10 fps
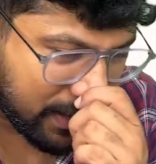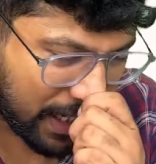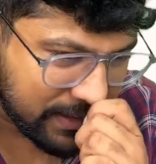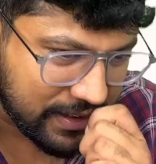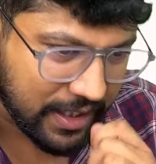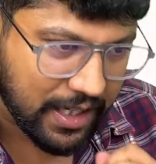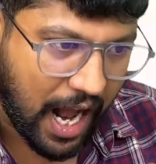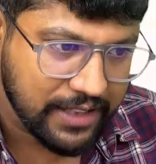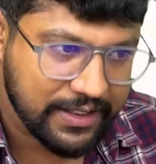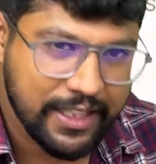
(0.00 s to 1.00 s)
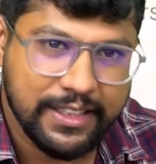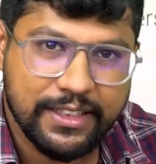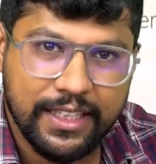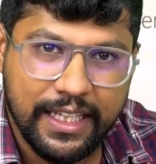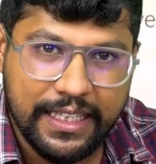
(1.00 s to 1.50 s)
considered caste
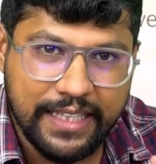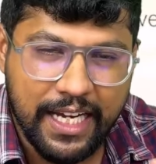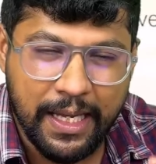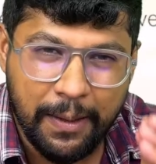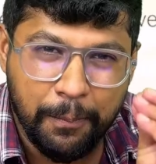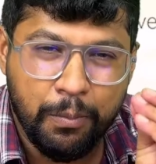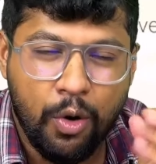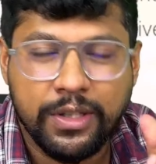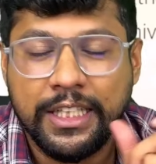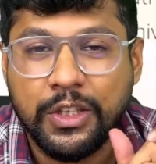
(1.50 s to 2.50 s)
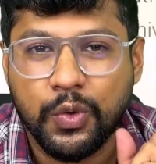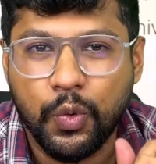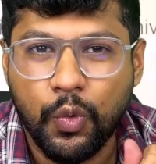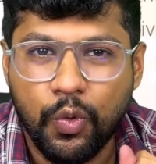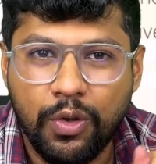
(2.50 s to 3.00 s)
census is an important
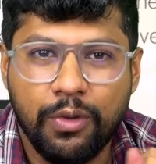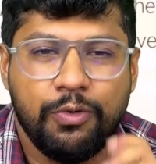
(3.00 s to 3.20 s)
tool